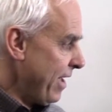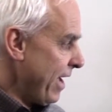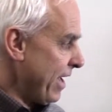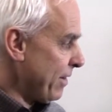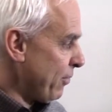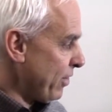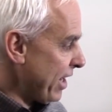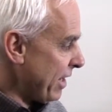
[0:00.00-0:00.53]

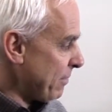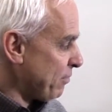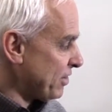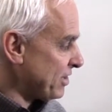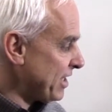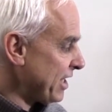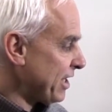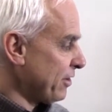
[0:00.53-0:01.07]
And what I'd
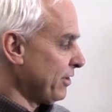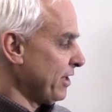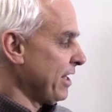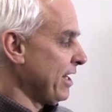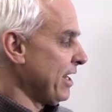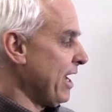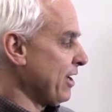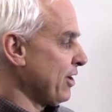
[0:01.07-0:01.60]

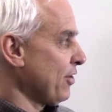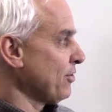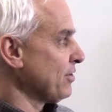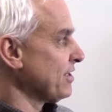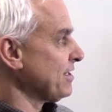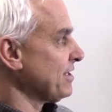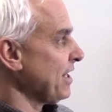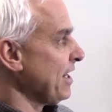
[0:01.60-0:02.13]
particularly like you
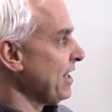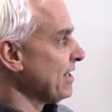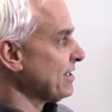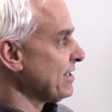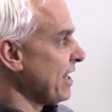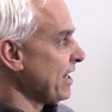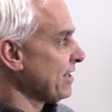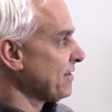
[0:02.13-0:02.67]
to see
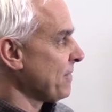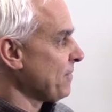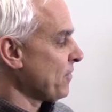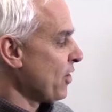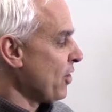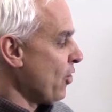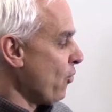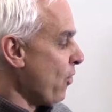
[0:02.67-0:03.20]
is that
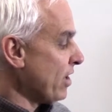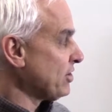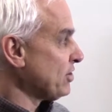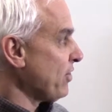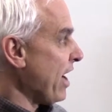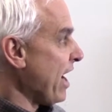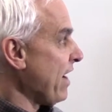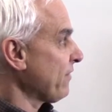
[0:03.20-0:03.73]
once
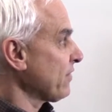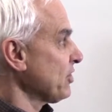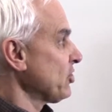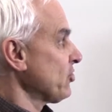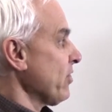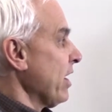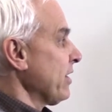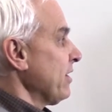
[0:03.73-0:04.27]
you have
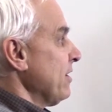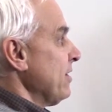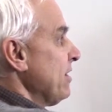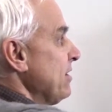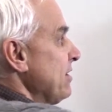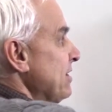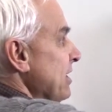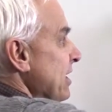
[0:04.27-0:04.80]

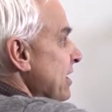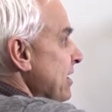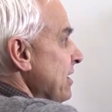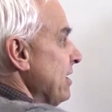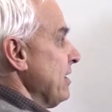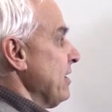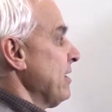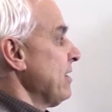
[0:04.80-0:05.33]
constructed
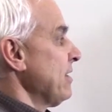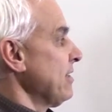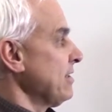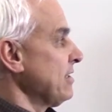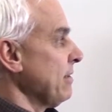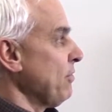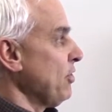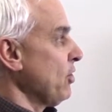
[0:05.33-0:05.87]
C
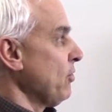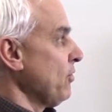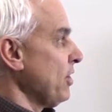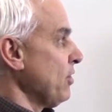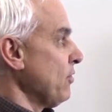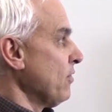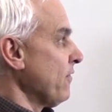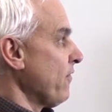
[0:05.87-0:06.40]
sub u, the
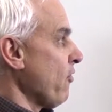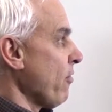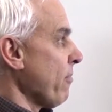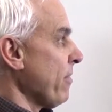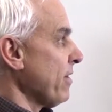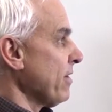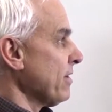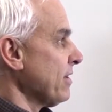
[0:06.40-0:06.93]

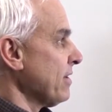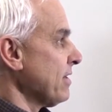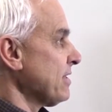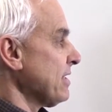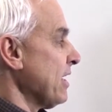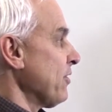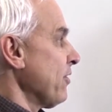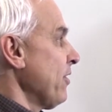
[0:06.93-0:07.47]
uniform
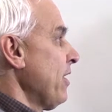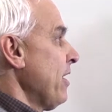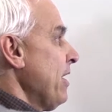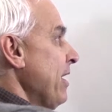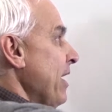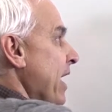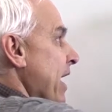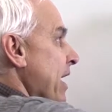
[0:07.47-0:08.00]
center,
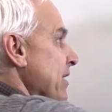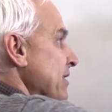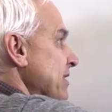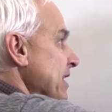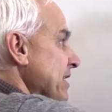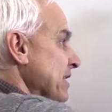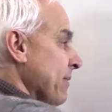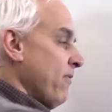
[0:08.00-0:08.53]
and
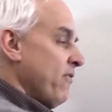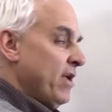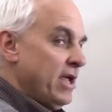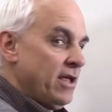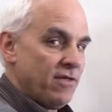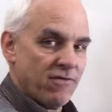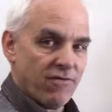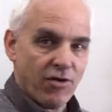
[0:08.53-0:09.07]
C sub
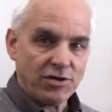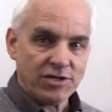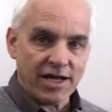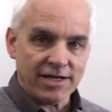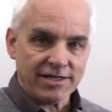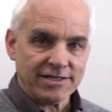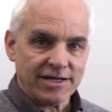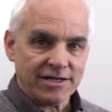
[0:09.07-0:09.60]
v, the
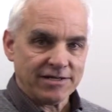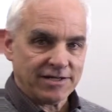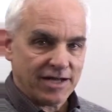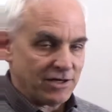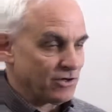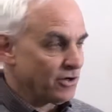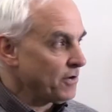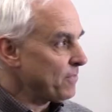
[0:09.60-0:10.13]
vertex
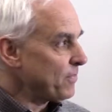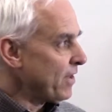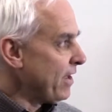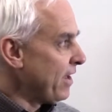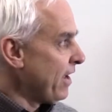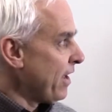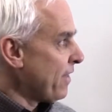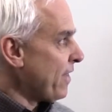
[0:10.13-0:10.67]
center,
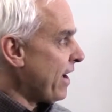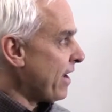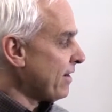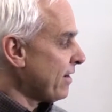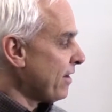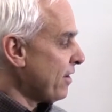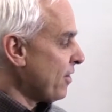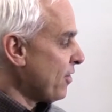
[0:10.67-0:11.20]

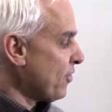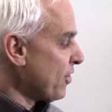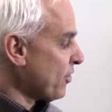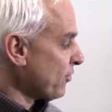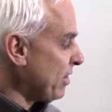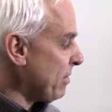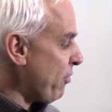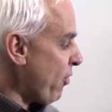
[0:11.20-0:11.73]
that the
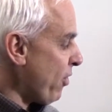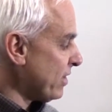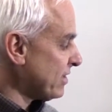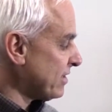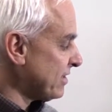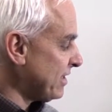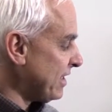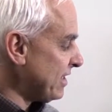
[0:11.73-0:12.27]
3
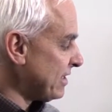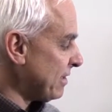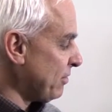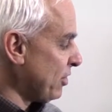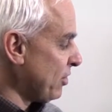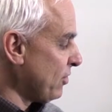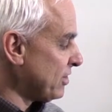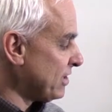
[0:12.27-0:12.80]
points C sub
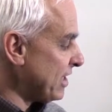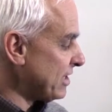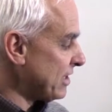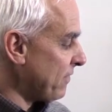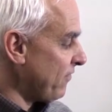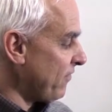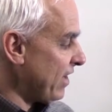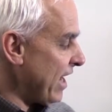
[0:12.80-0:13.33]
u, C
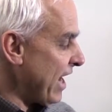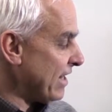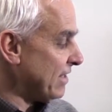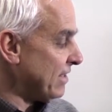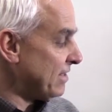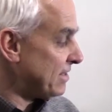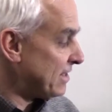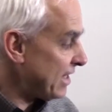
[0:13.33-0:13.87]
sub v,
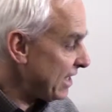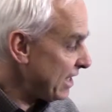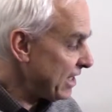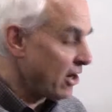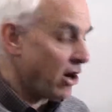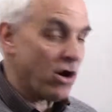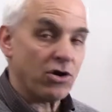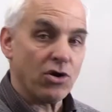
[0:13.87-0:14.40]
and
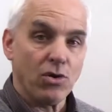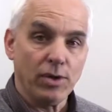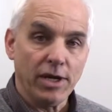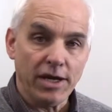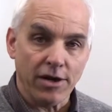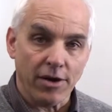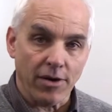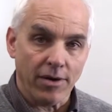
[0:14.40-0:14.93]
D are
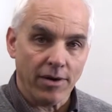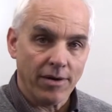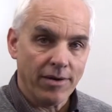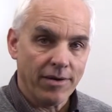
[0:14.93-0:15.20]
collinear,